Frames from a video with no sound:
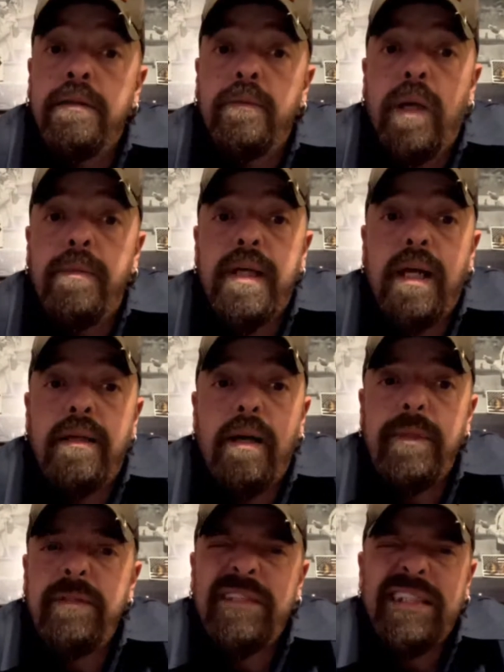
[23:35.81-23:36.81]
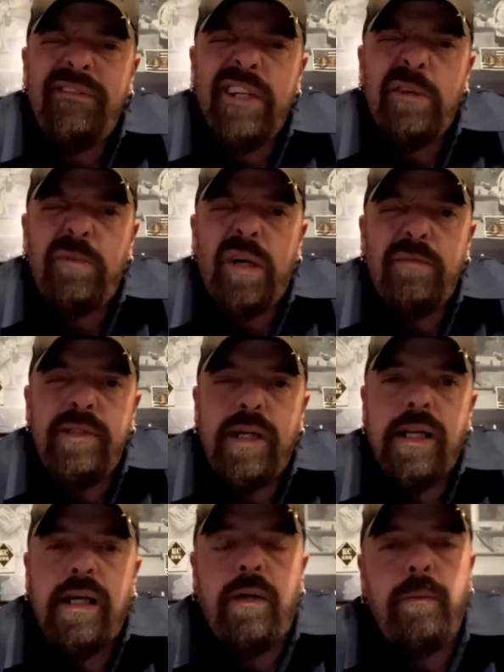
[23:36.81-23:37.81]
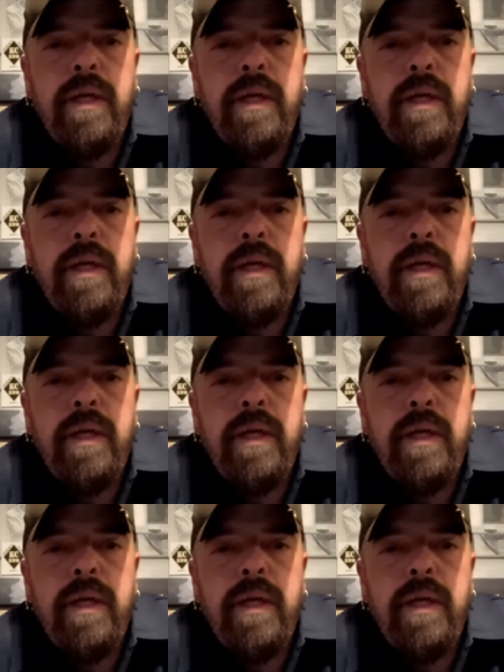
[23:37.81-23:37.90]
Website coming. I'm having little problems right now,